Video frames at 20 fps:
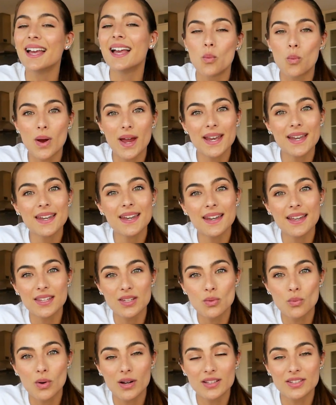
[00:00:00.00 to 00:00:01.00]
when
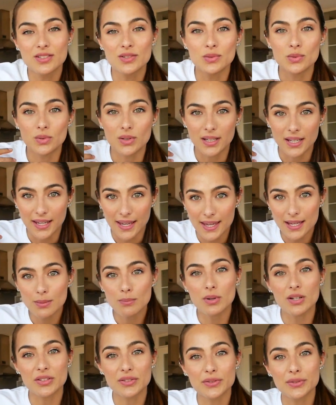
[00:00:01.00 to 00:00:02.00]
you want to gain
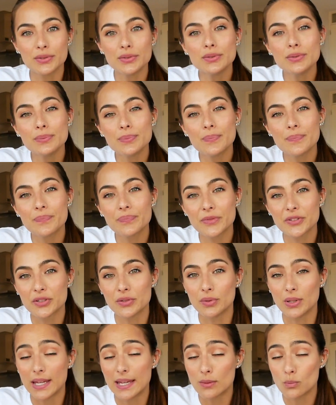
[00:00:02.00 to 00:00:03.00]
muscle,
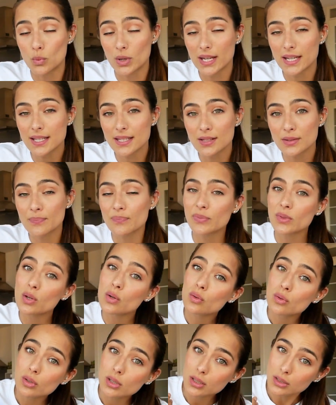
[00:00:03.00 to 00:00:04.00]
so gain weight,
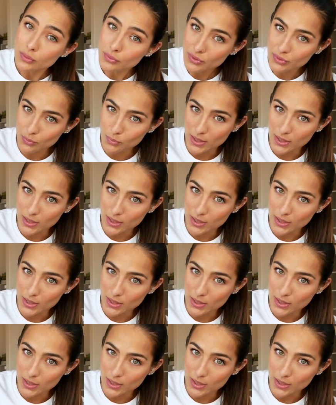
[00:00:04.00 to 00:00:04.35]
or lose